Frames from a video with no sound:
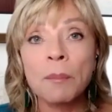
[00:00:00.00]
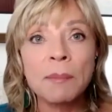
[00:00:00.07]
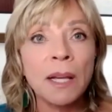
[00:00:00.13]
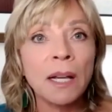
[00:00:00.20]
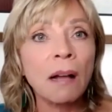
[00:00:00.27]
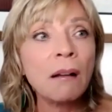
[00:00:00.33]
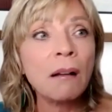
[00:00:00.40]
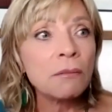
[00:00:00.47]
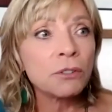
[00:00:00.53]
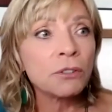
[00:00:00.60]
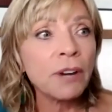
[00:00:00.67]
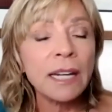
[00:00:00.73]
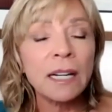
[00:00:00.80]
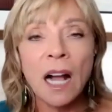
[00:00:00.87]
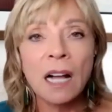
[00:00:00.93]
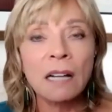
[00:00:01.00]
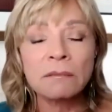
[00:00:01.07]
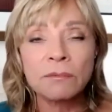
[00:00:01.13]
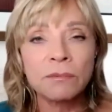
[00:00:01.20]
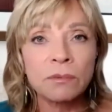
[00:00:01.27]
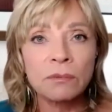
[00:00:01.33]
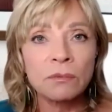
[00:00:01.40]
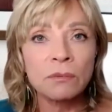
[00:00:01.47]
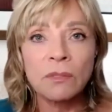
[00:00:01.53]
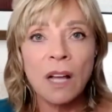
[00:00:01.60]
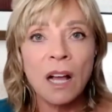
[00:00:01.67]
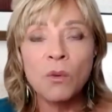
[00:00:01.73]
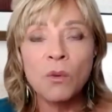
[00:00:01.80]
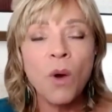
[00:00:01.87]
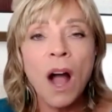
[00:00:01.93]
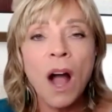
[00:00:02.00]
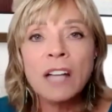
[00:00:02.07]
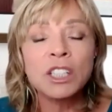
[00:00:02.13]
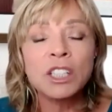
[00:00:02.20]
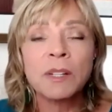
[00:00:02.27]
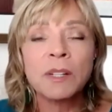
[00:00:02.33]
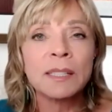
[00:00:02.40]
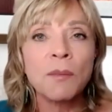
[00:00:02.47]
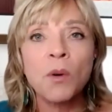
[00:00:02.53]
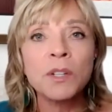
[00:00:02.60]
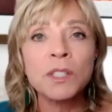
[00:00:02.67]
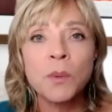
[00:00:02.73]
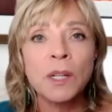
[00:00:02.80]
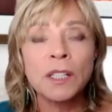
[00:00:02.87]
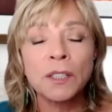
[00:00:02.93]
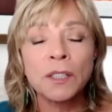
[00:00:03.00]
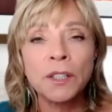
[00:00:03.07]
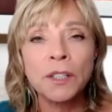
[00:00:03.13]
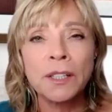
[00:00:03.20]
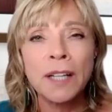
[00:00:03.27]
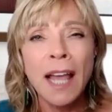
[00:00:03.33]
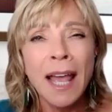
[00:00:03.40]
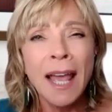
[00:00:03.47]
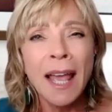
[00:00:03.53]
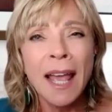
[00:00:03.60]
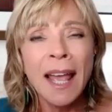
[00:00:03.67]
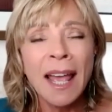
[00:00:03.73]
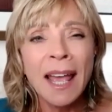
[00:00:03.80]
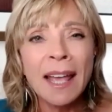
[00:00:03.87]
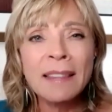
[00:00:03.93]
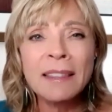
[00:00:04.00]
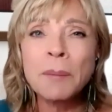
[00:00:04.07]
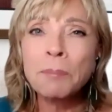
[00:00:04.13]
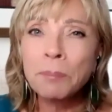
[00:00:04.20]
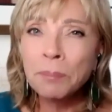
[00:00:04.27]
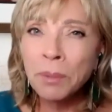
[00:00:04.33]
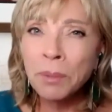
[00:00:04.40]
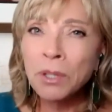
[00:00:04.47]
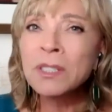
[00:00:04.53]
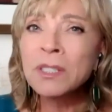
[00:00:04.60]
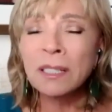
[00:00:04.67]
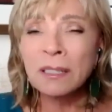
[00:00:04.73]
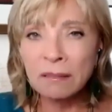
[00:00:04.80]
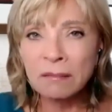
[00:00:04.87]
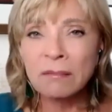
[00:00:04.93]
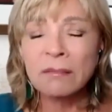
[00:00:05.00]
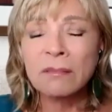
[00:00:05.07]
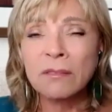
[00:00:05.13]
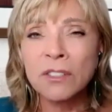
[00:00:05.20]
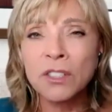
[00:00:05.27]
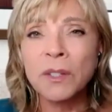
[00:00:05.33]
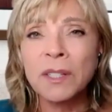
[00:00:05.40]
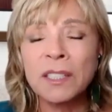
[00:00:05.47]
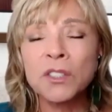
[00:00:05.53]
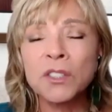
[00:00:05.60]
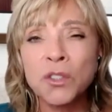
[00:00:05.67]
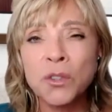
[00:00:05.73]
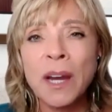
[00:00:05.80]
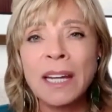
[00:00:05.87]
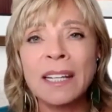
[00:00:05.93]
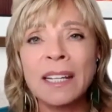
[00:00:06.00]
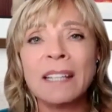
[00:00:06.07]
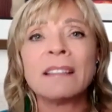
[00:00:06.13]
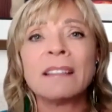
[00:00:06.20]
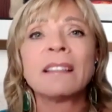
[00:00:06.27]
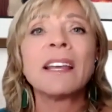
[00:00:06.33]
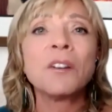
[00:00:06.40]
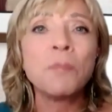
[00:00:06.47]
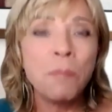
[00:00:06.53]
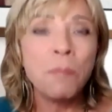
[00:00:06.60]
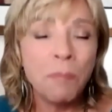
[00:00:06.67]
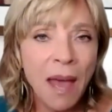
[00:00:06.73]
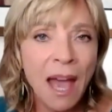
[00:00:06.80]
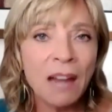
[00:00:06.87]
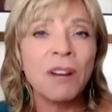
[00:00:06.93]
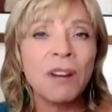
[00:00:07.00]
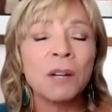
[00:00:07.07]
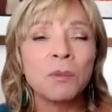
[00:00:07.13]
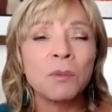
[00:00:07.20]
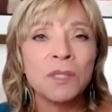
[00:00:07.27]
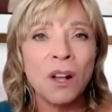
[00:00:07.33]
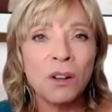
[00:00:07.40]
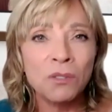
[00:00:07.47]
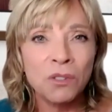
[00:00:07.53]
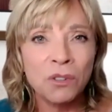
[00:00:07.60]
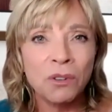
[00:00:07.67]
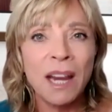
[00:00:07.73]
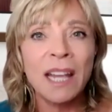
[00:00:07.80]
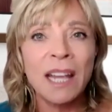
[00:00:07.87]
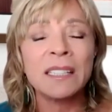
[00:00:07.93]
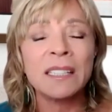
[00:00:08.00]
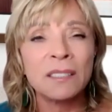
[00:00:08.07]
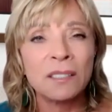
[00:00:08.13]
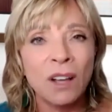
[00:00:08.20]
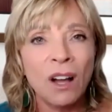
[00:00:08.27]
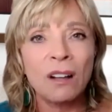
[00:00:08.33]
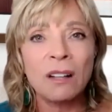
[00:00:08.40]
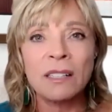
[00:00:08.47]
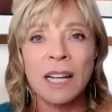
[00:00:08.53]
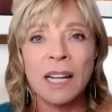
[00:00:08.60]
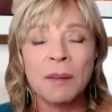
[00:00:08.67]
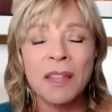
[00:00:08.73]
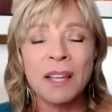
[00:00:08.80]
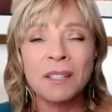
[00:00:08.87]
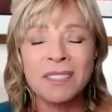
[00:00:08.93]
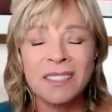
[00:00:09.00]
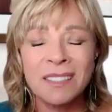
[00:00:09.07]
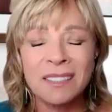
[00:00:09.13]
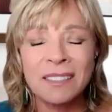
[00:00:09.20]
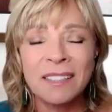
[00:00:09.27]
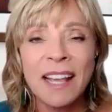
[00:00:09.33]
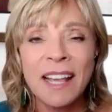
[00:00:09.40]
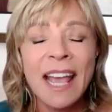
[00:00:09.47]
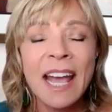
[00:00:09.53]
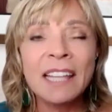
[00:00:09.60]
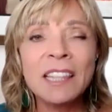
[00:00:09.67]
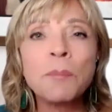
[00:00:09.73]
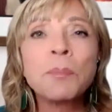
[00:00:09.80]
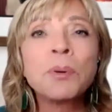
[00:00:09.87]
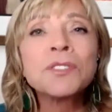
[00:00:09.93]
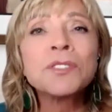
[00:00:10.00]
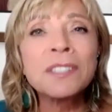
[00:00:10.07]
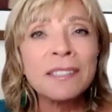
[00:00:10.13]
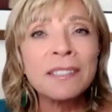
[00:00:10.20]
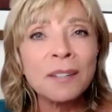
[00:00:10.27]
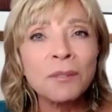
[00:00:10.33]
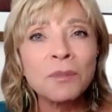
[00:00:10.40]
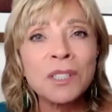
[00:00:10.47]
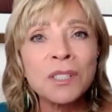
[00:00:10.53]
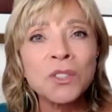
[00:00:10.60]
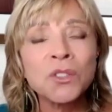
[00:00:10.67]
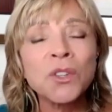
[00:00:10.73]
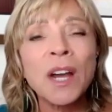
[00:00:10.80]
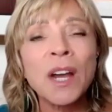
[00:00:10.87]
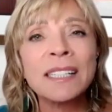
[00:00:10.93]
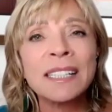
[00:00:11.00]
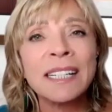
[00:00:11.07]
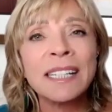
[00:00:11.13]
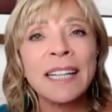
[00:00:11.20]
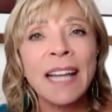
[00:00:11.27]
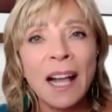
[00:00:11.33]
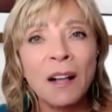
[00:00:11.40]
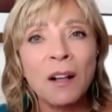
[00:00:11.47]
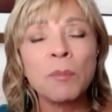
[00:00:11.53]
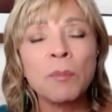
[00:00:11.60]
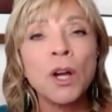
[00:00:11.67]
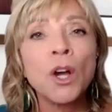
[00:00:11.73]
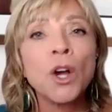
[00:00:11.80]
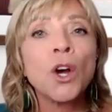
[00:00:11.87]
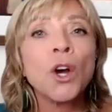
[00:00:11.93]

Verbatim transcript: and I'm like, oh, great, I'll I'll watch because I am always want to learn. And the person doing the training, their background was all gray and long, and I thought, oh. And the person that was trying to get help